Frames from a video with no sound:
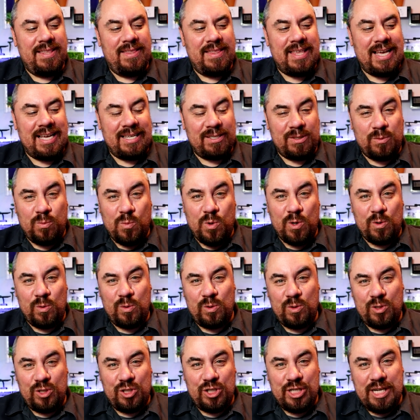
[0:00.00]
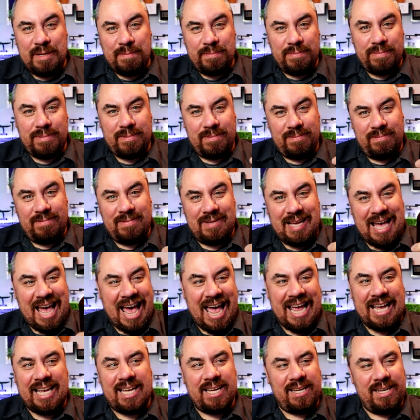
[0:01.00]
that's one cheap
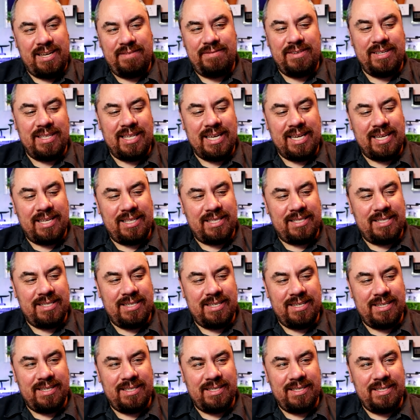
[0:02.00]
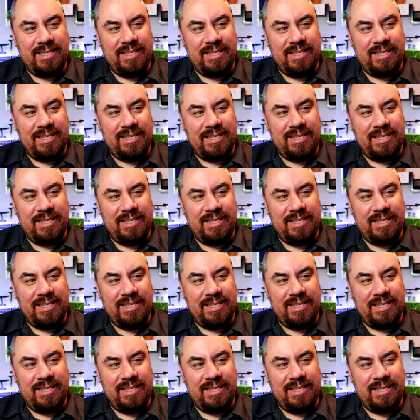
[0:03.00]
hack, if you like, to